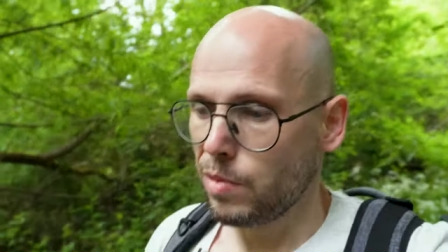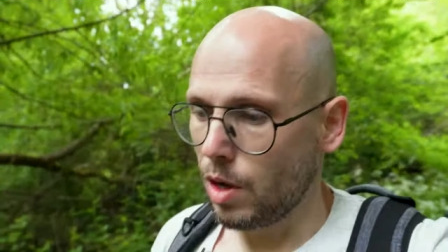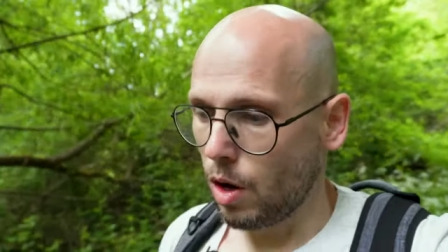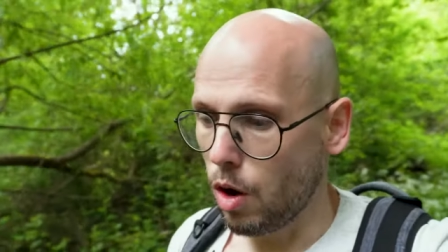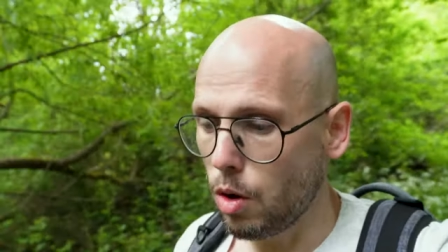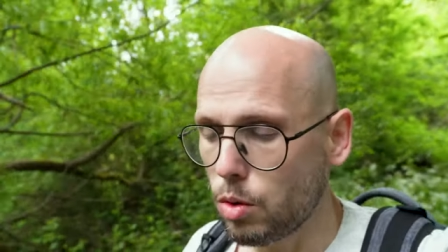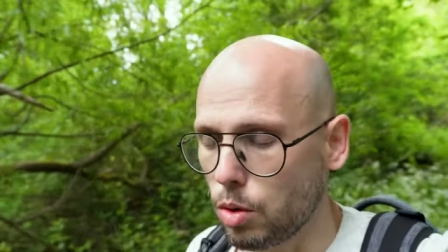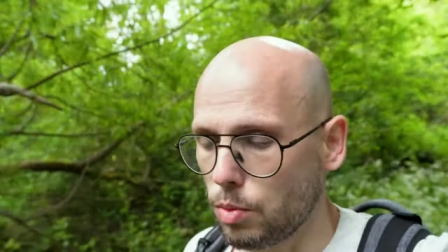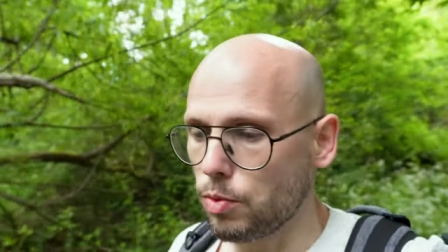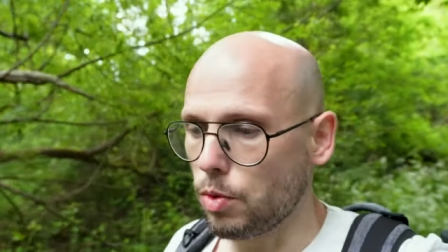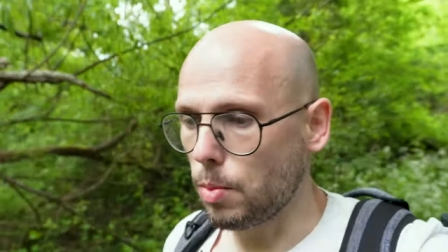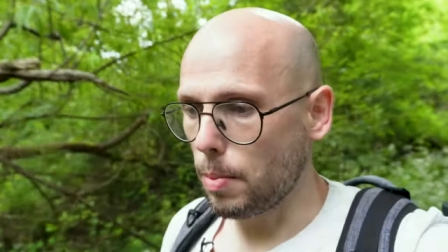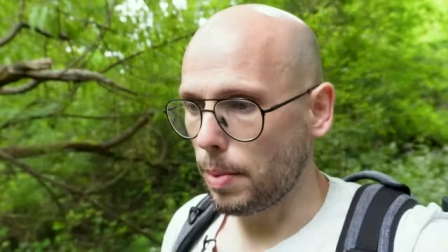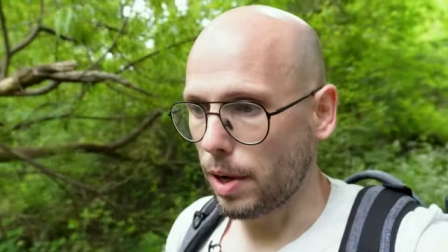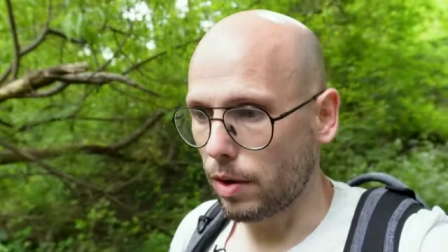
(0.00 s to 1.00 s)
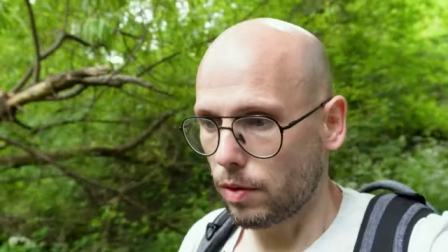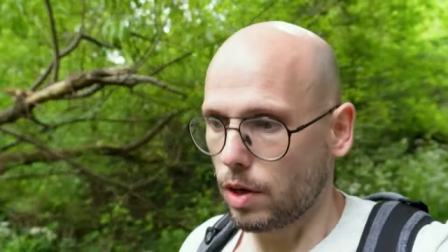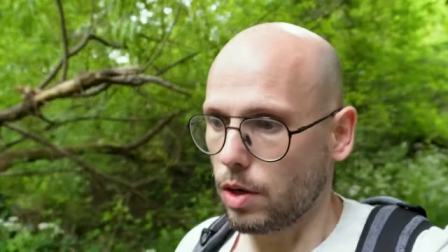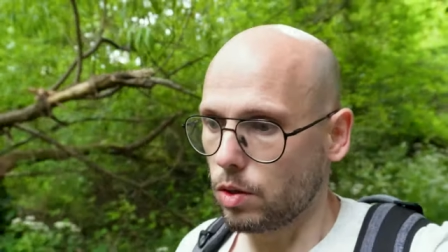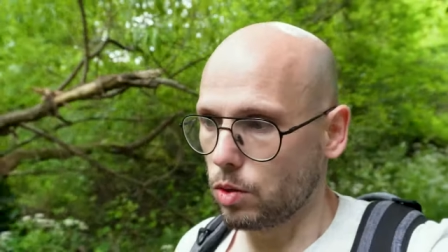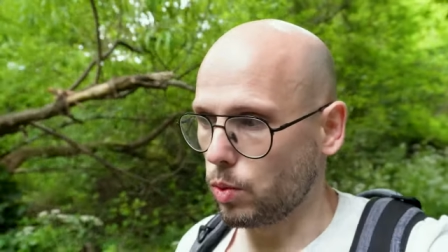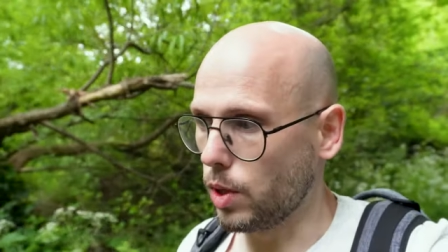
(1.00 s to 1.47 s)
I'll come from a
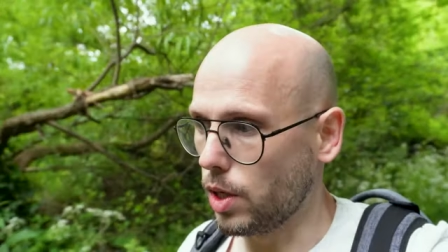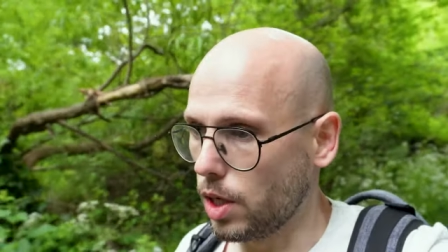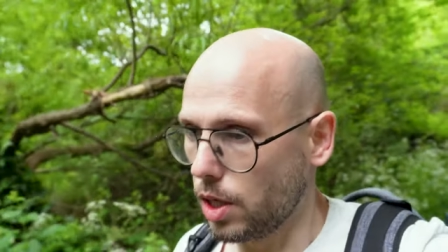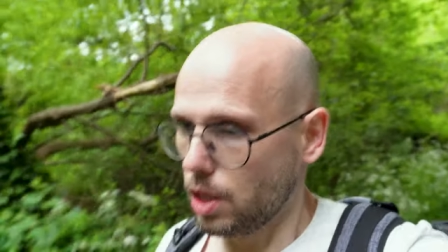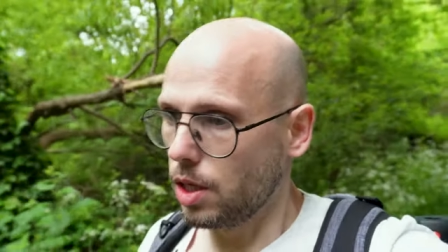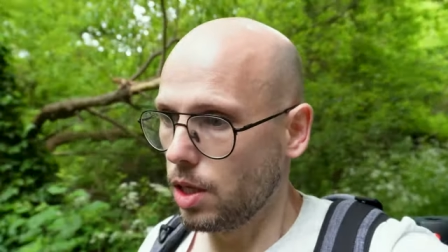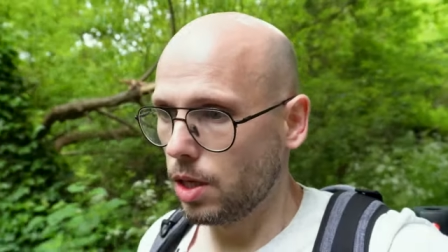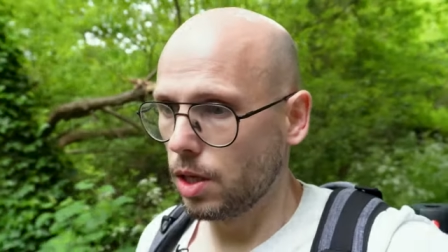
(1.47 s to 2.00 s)
background where,